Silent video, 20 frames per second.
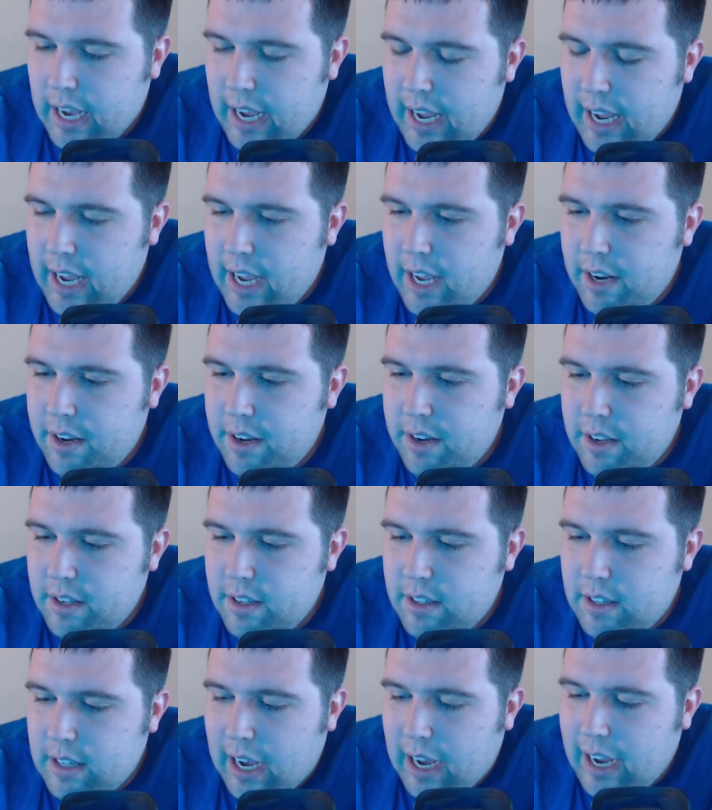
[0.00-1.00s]
And
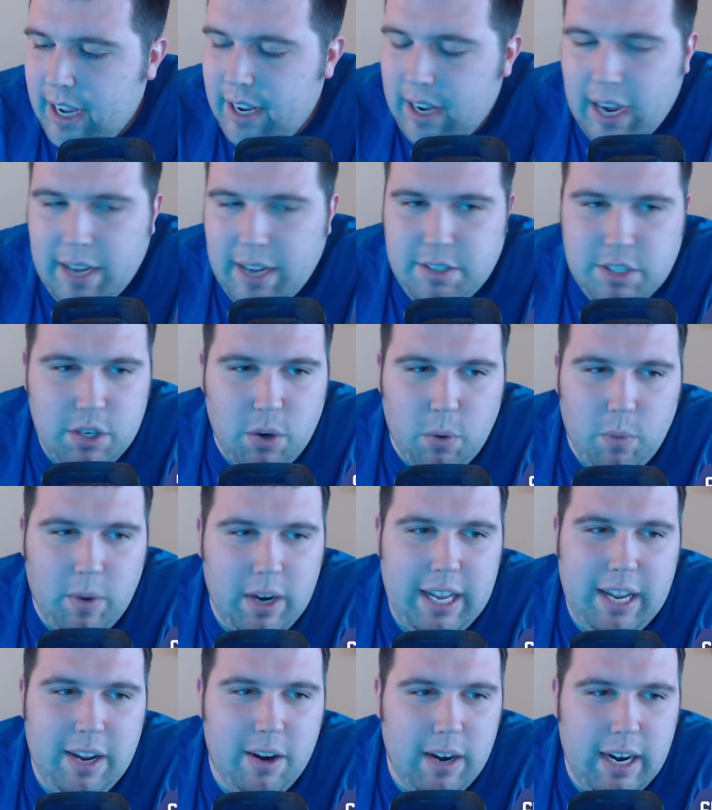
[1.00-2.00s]
I, I don't
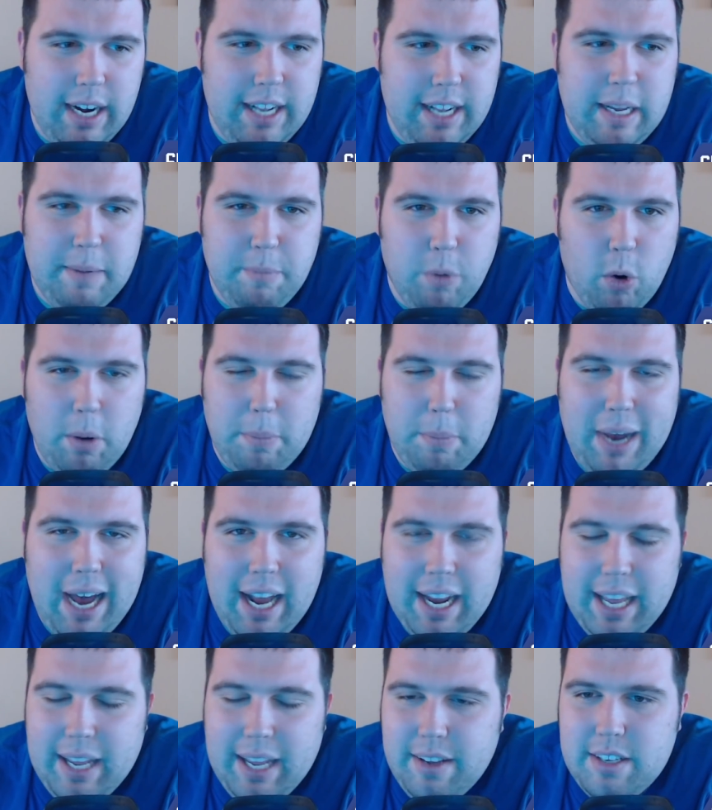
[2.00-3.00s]
want to hear anything more
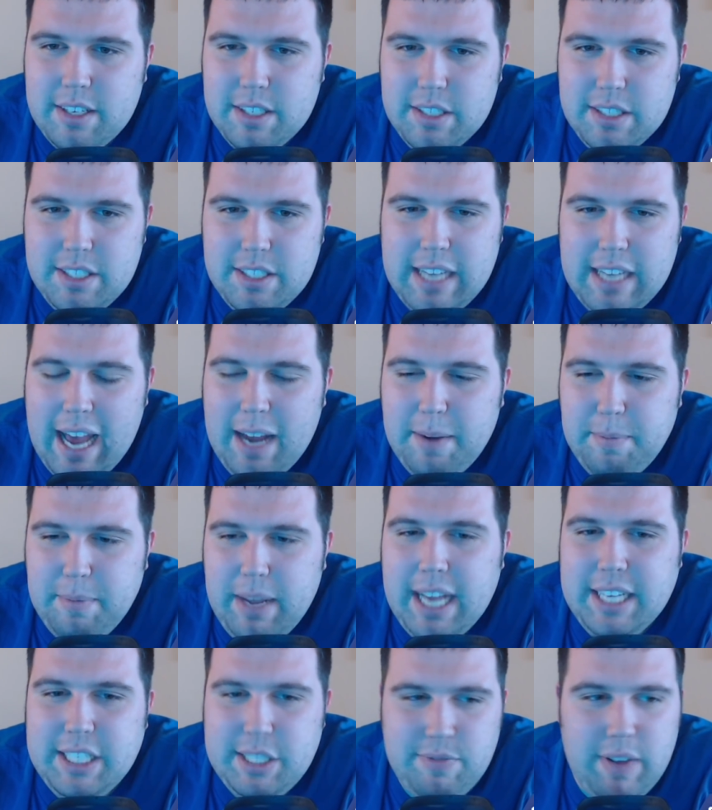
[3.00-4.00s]
about it because Adam
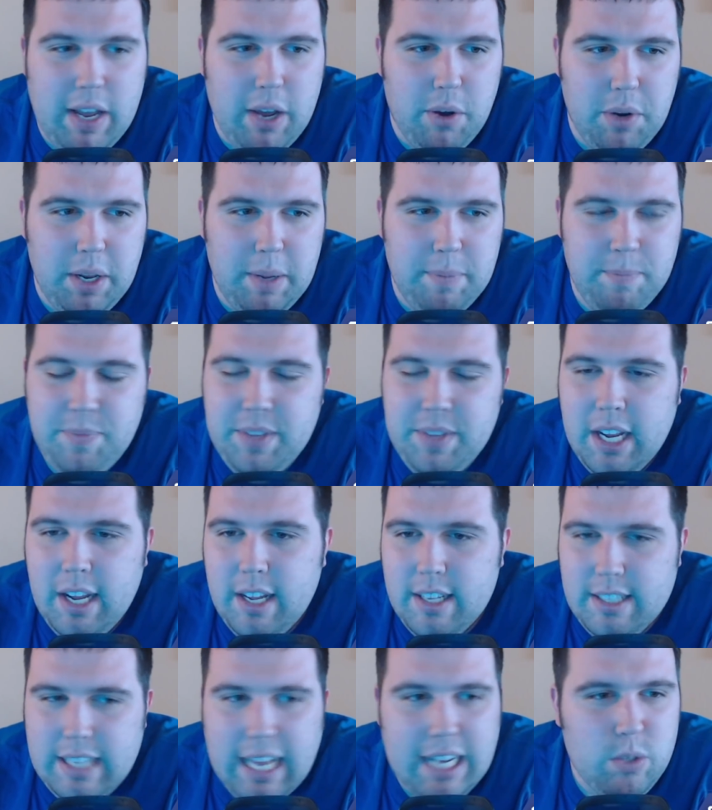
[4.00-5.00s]
Gase failed him.
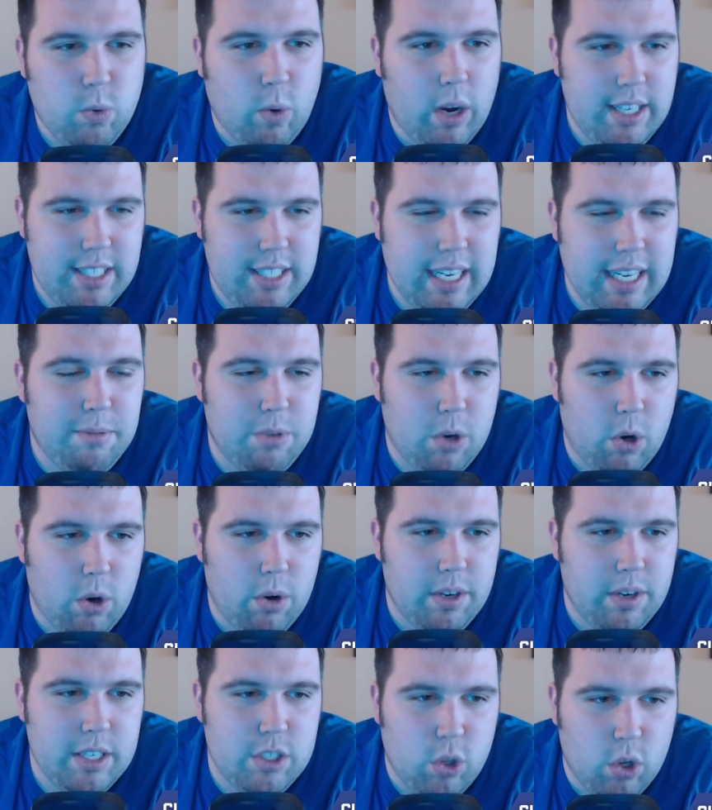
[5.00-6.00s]
That's why Sam
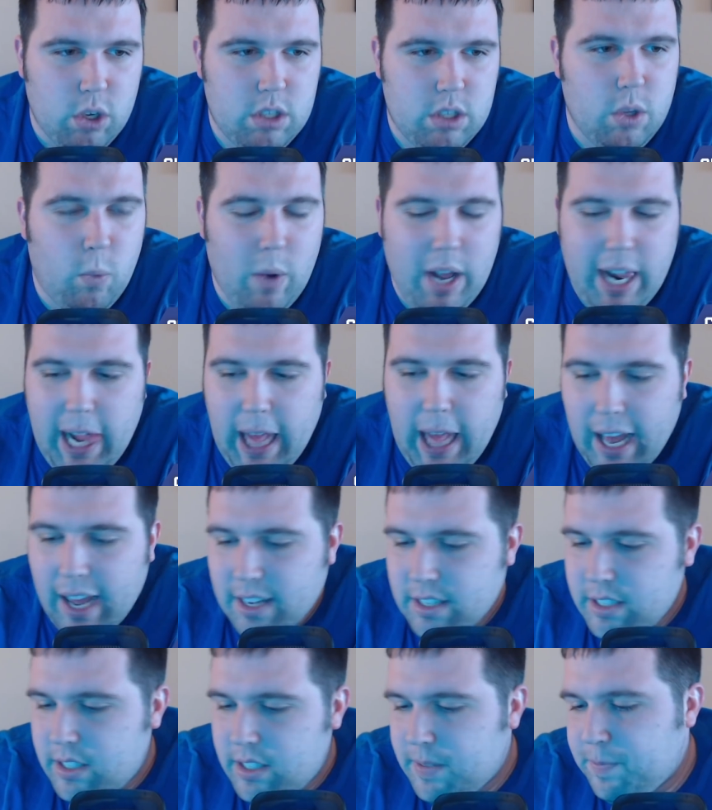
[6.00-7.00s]
Darnold has looked the way he
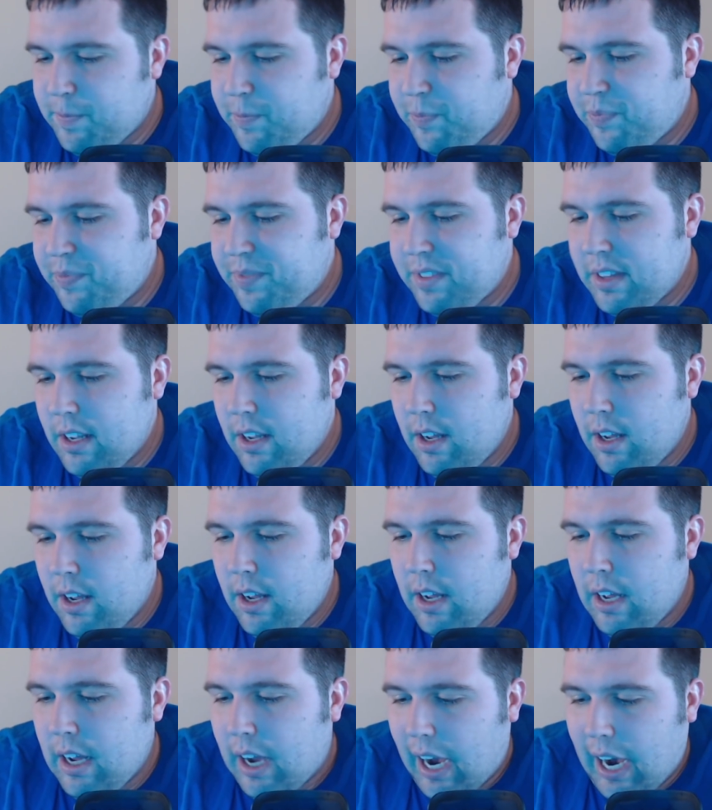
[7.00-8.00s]
has.
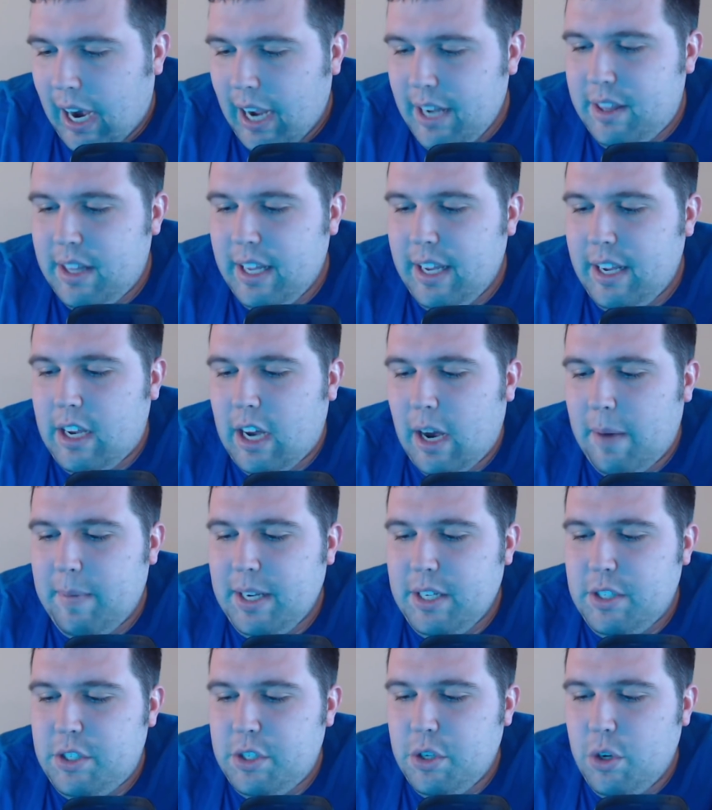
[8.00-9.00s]
I think
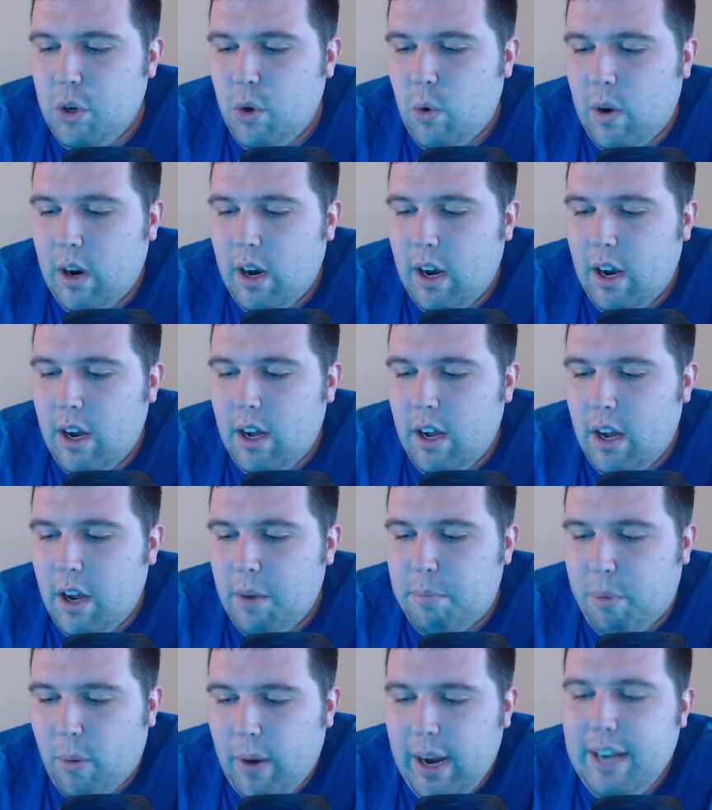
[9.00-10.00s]
coming to
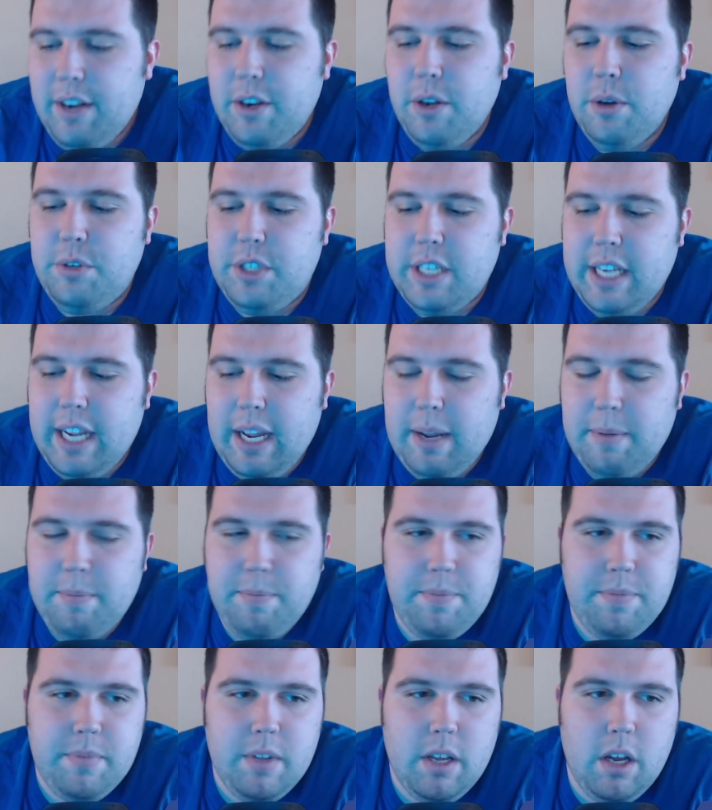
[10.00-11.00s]
a brand new
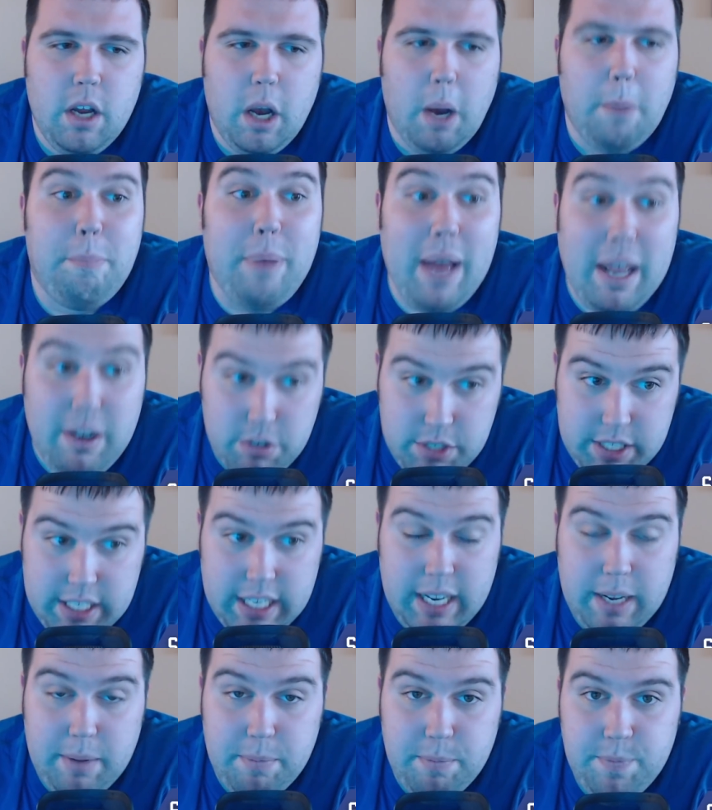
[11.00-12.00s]
team, a better
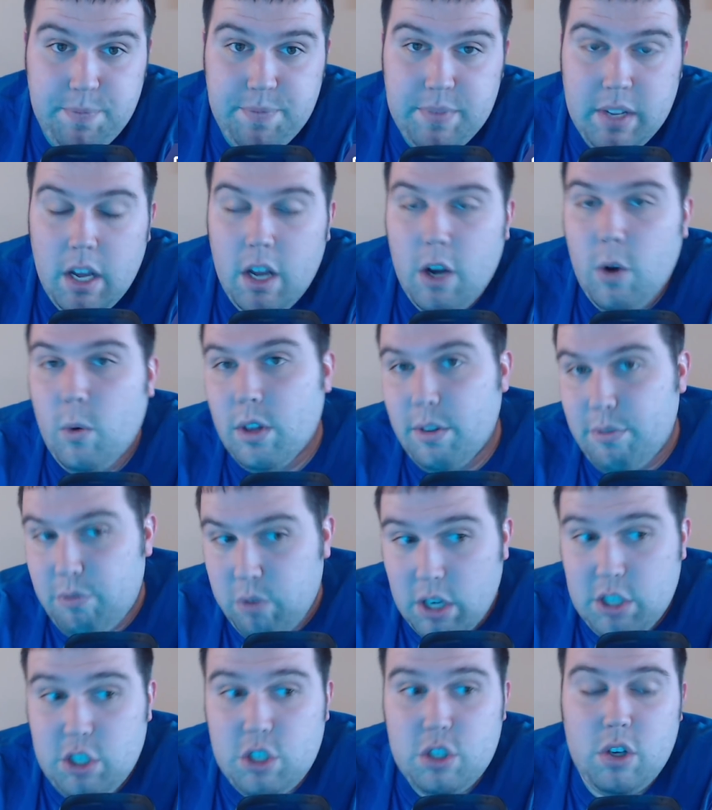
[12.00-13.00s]
team, with a
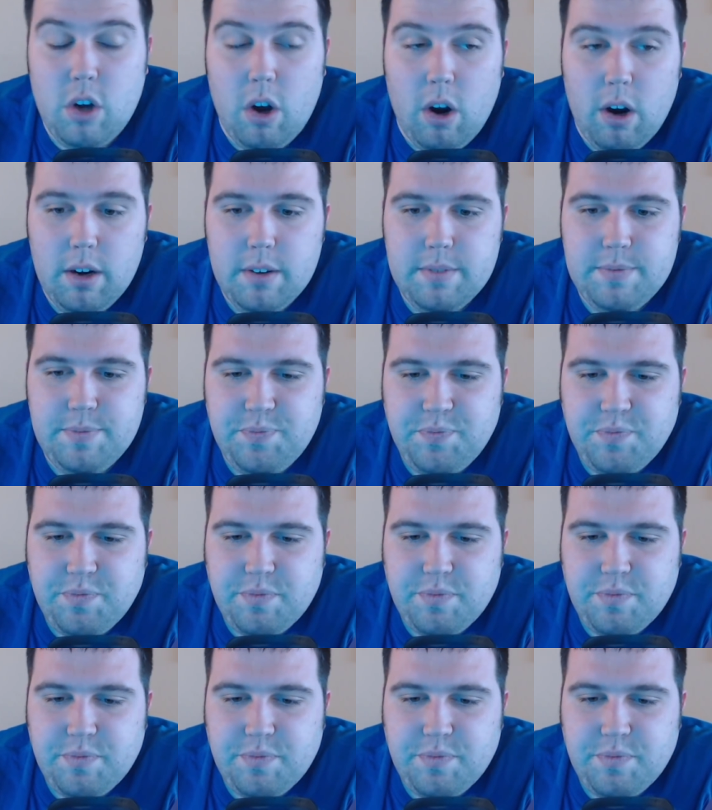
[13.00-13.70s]
fresh start,